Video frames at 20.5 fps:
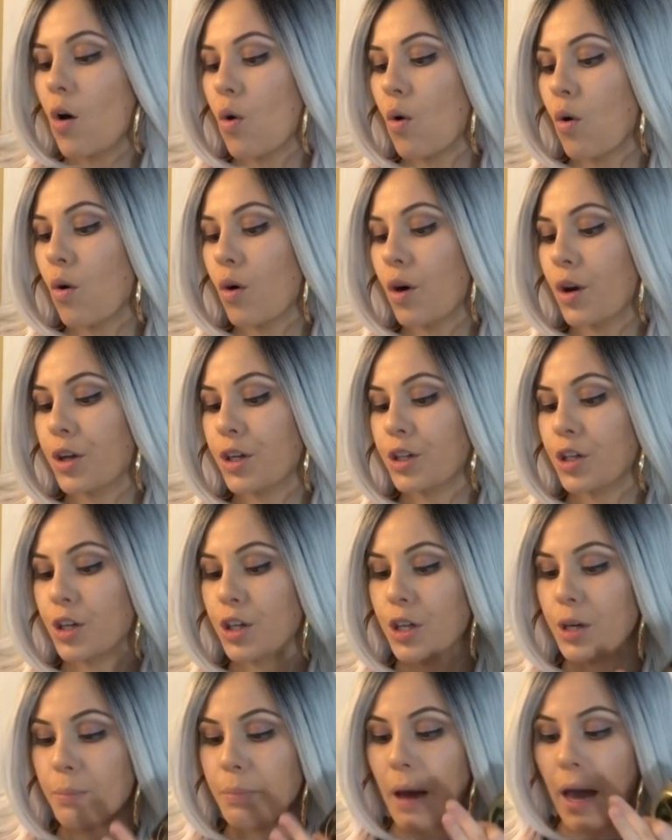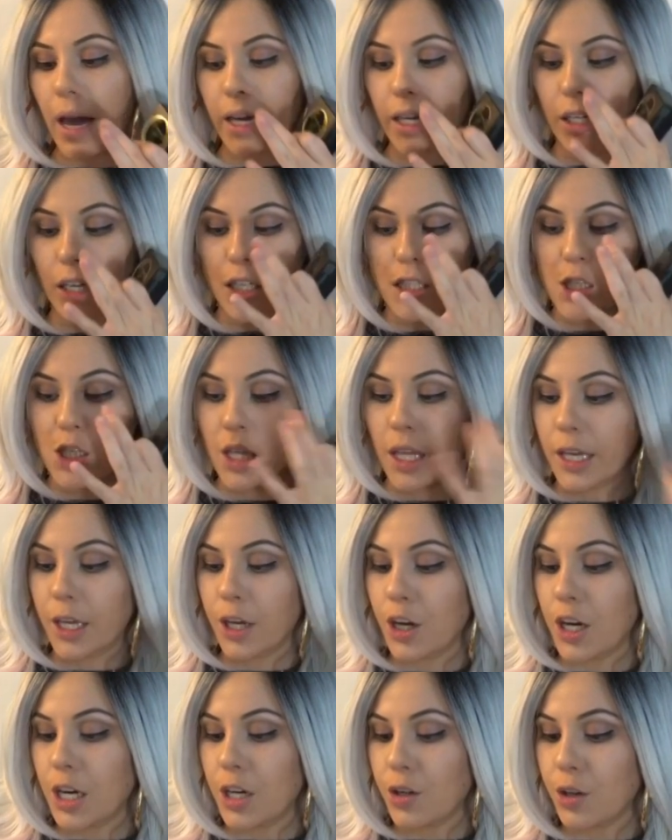or you know, you could pack it onto like
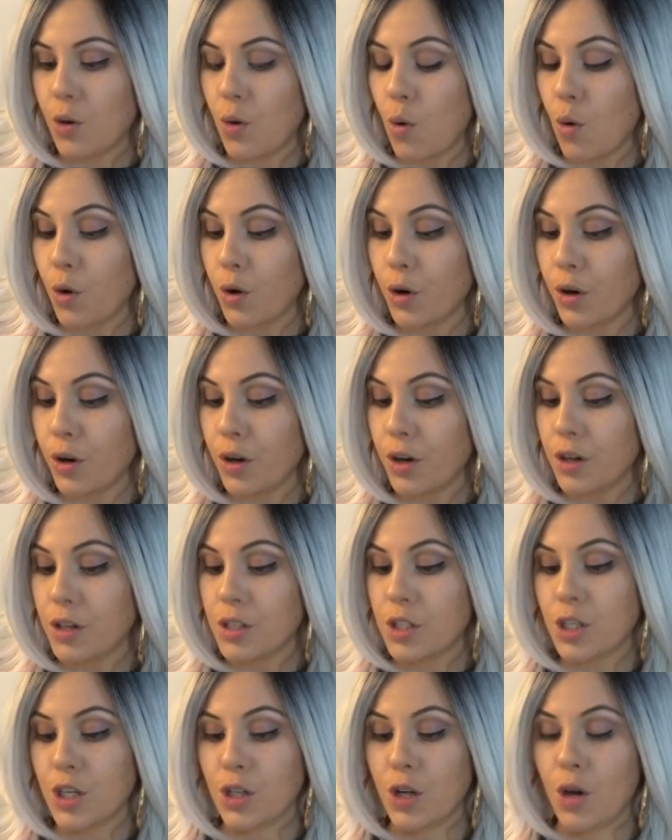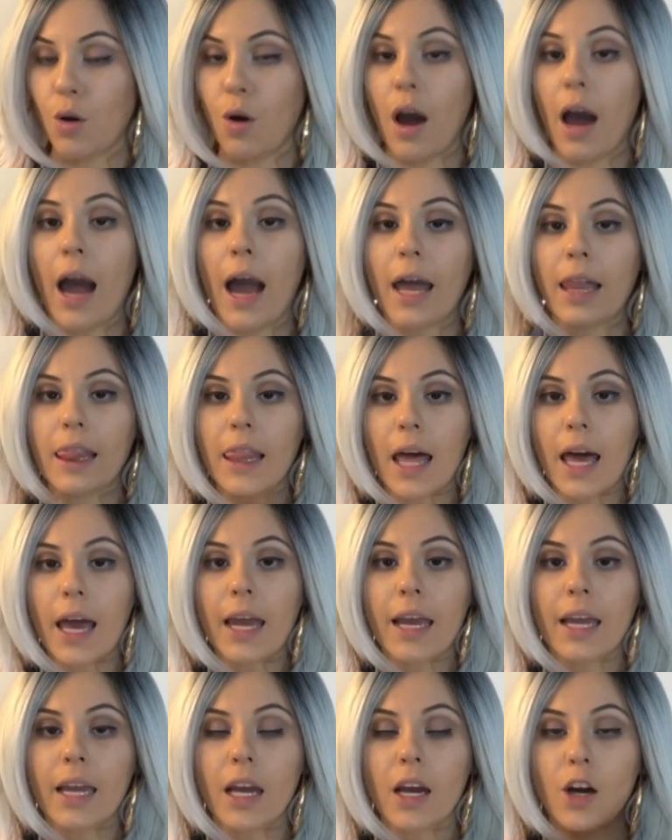your inner quarters, you know,
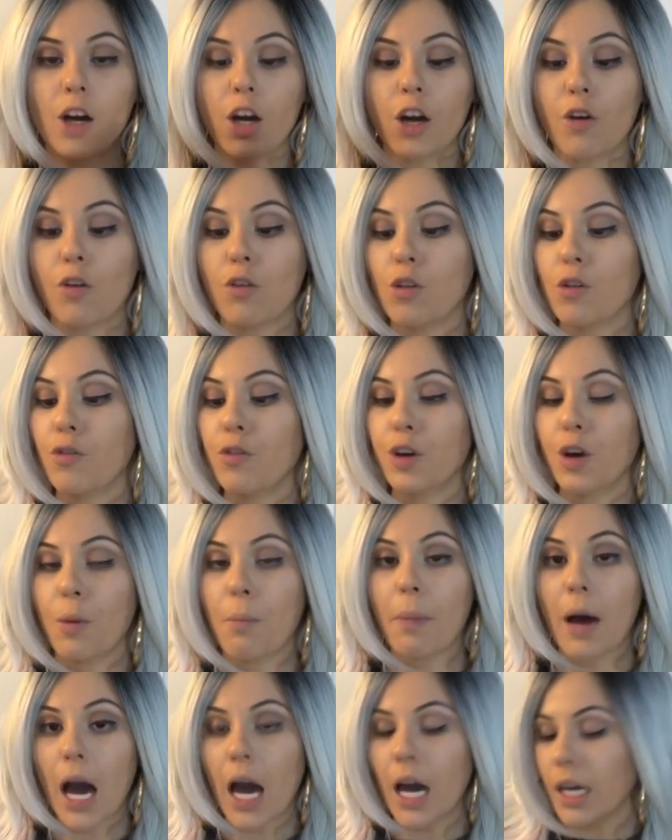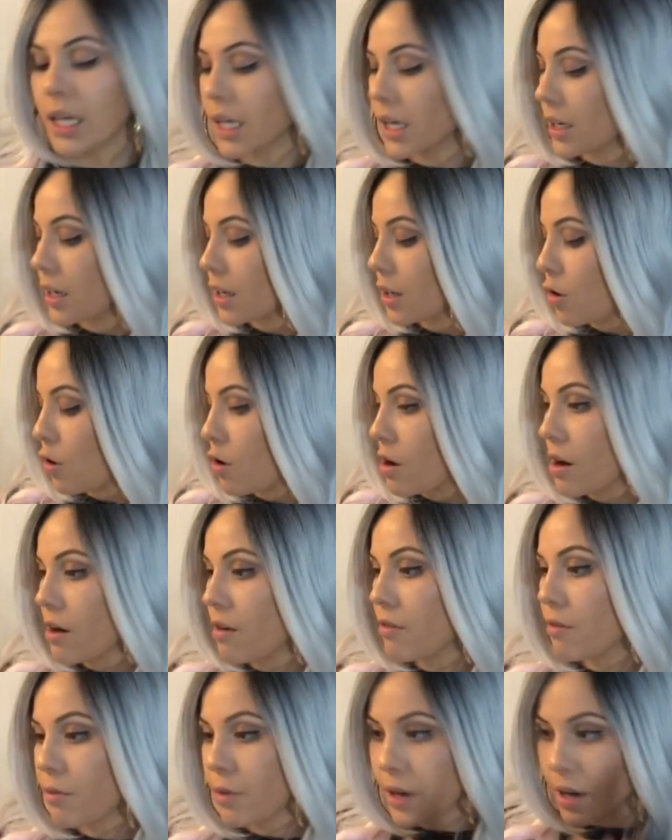highlight all over your body and
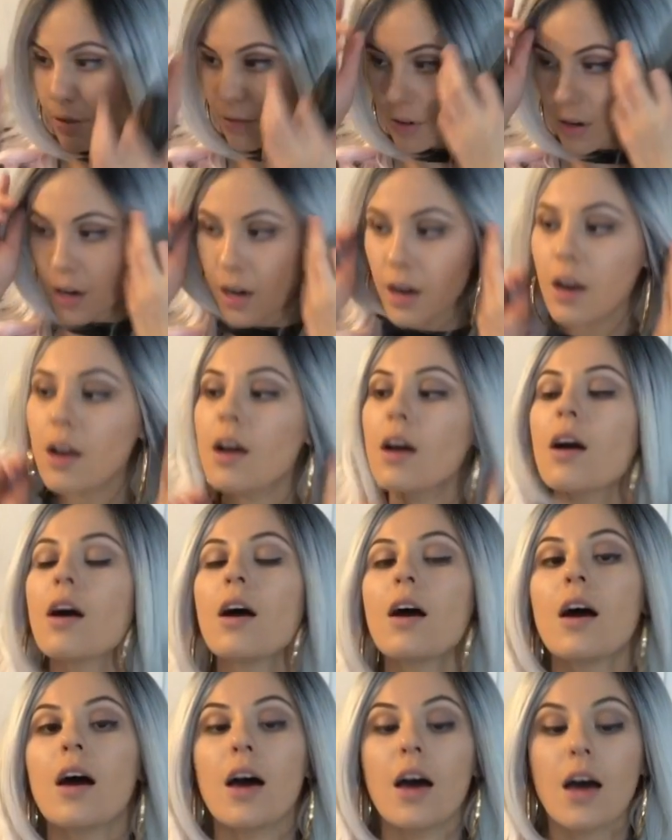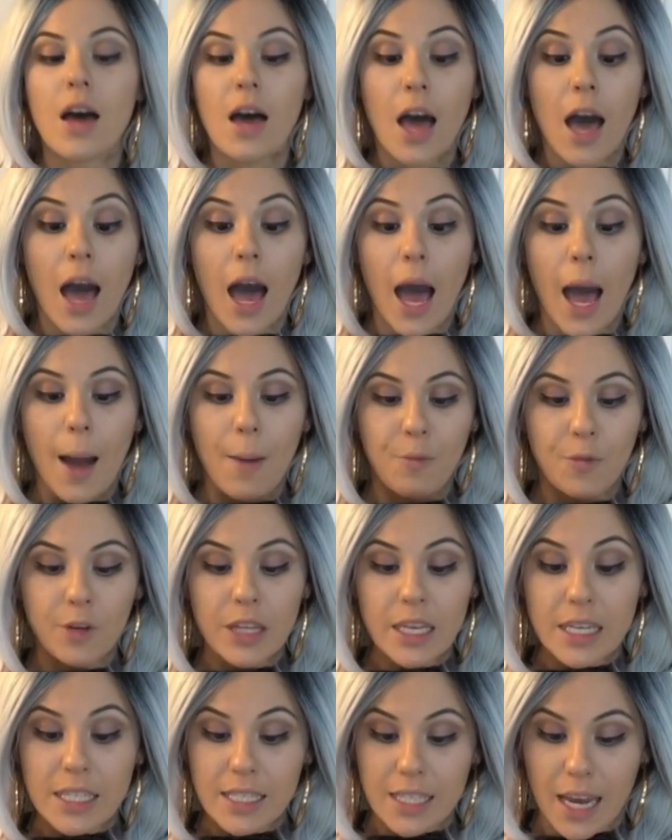or whatever. I'm
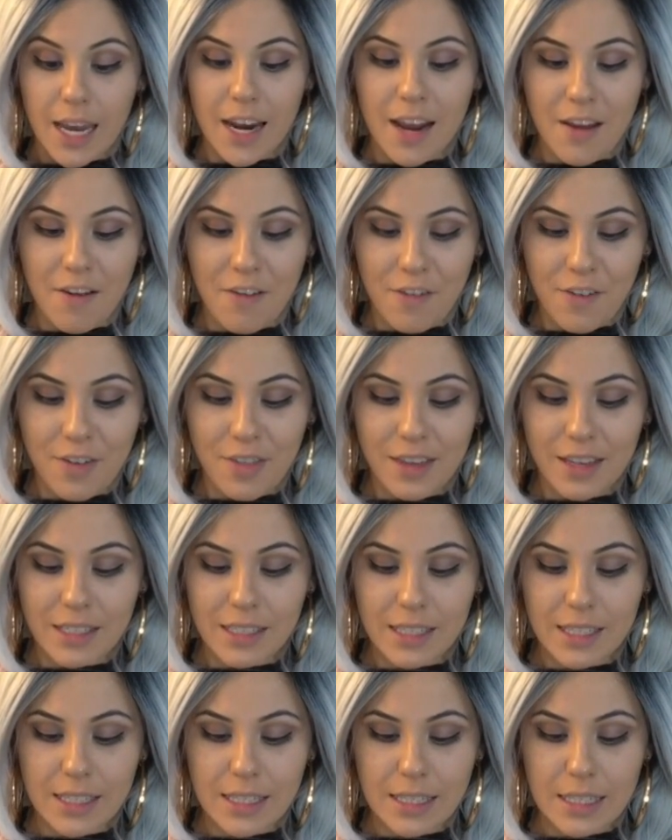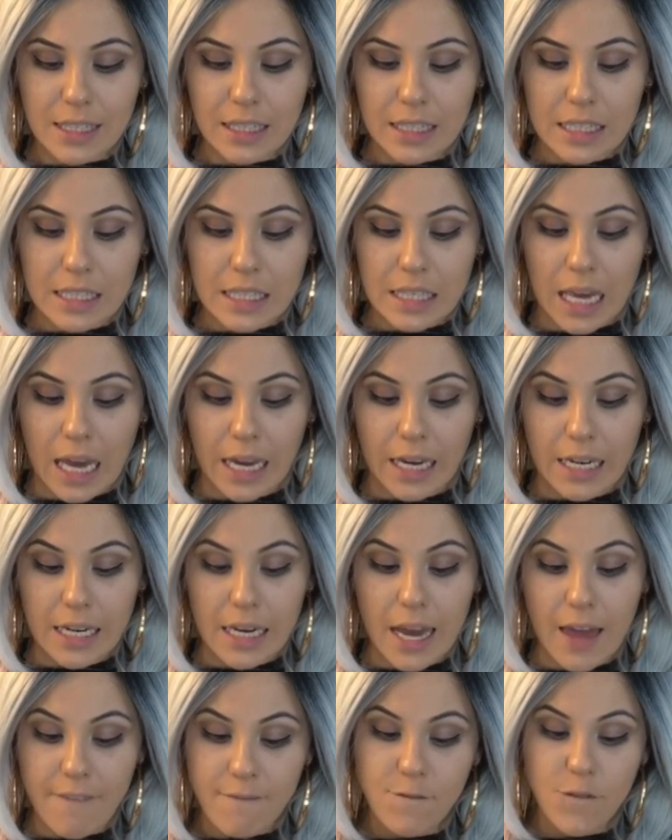really excited for this because I
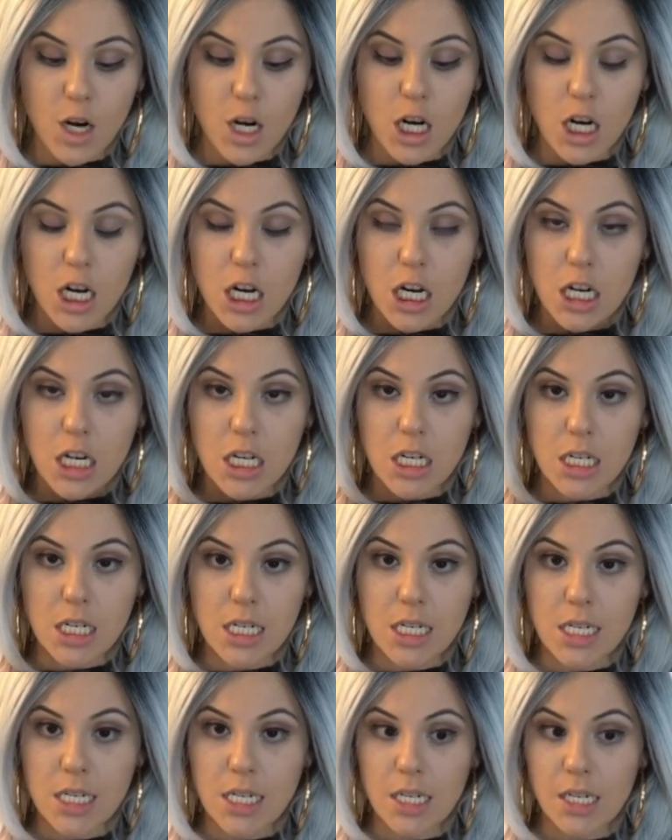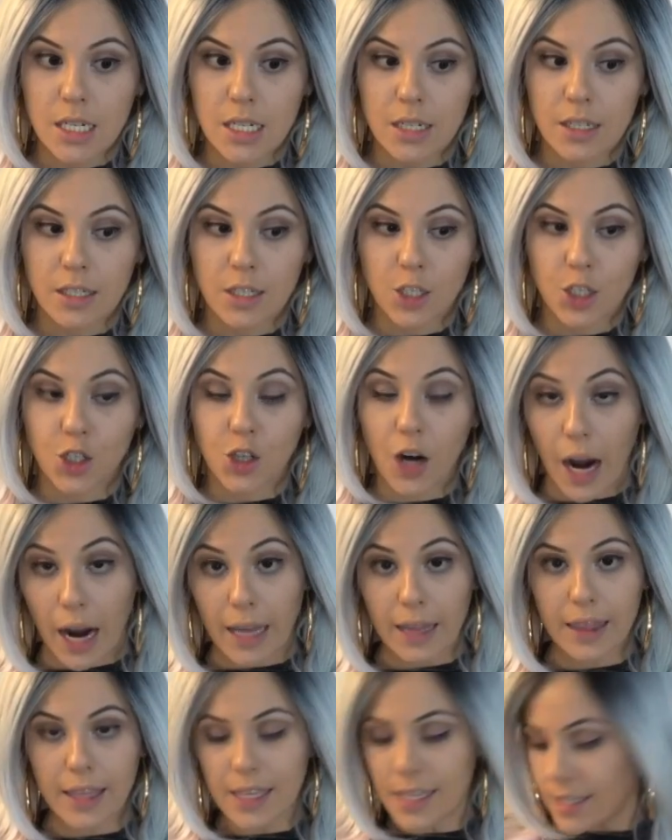never
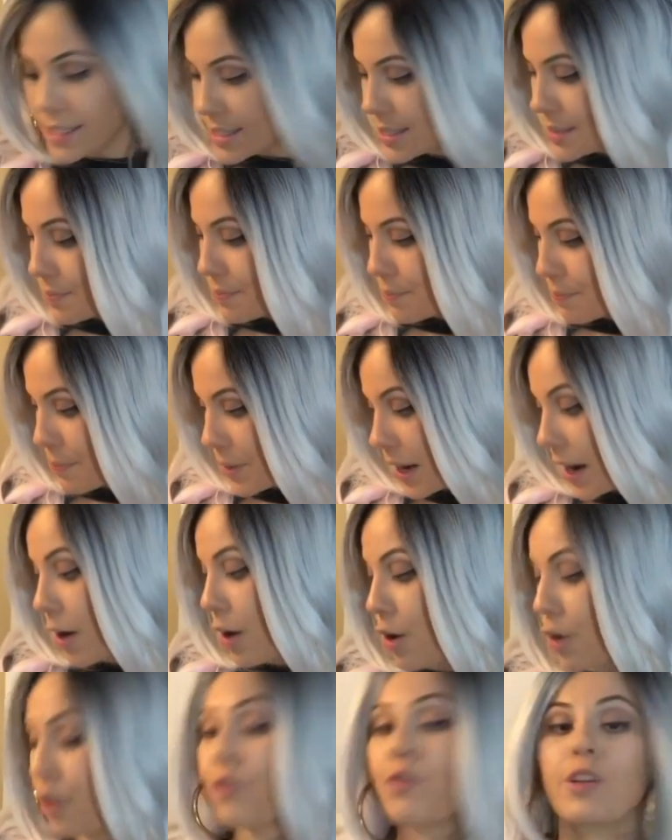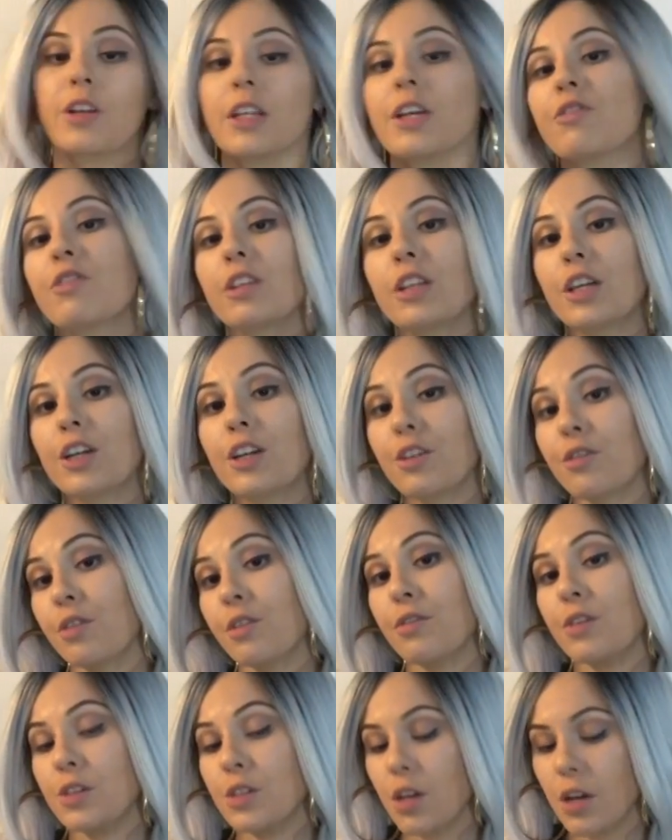tried these, but I heard really, really good
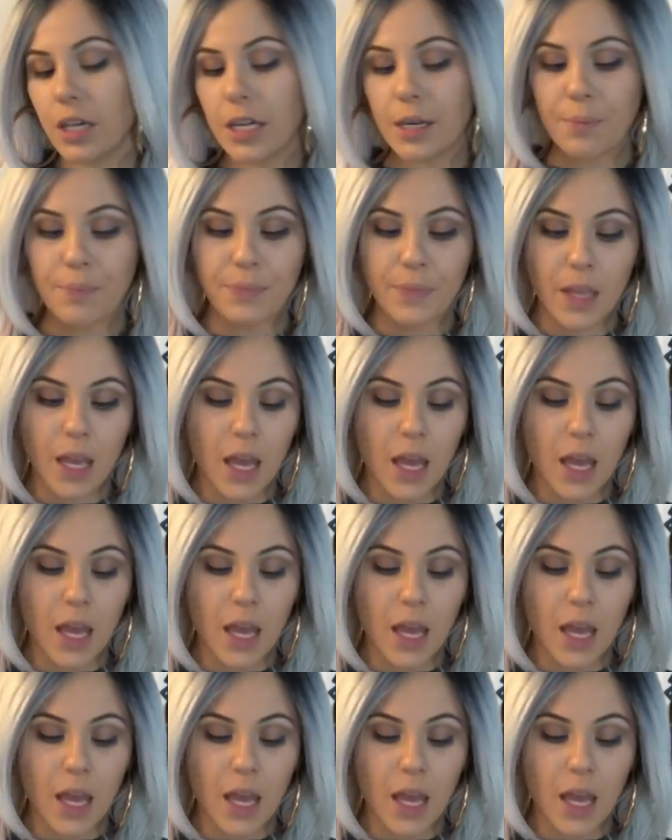reviews on it.